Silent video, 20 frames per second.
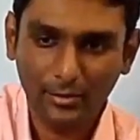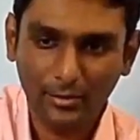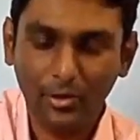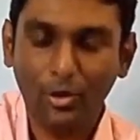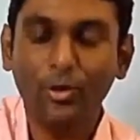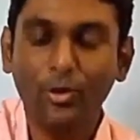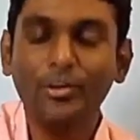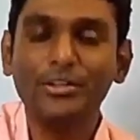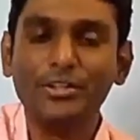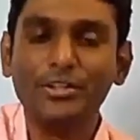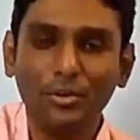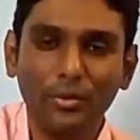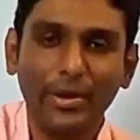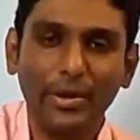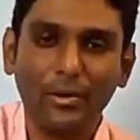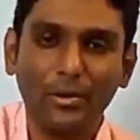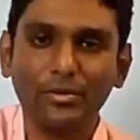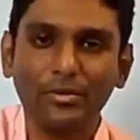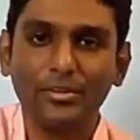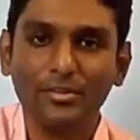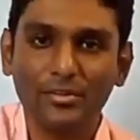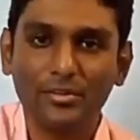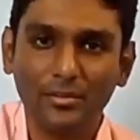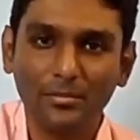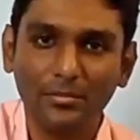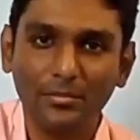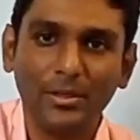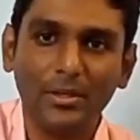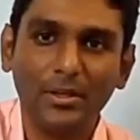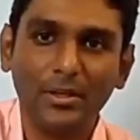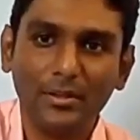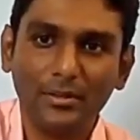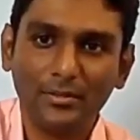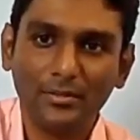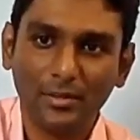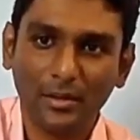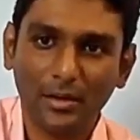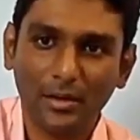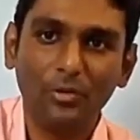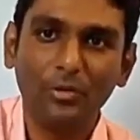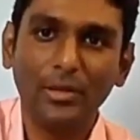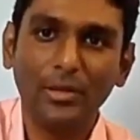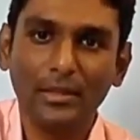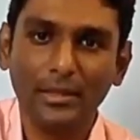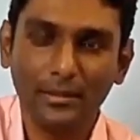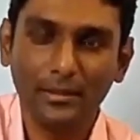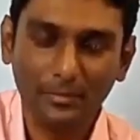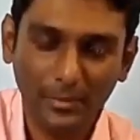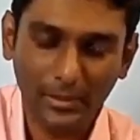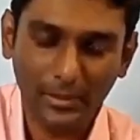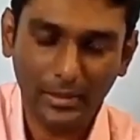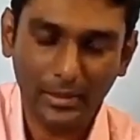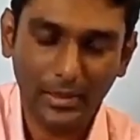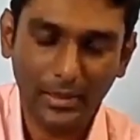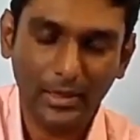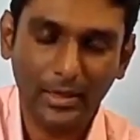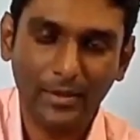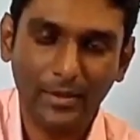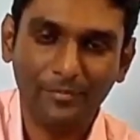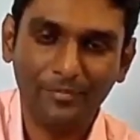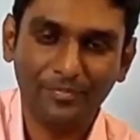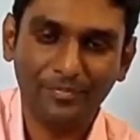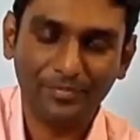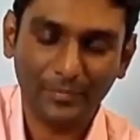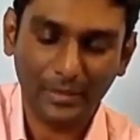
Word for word: non-Jio ecosystem surrounding them uh,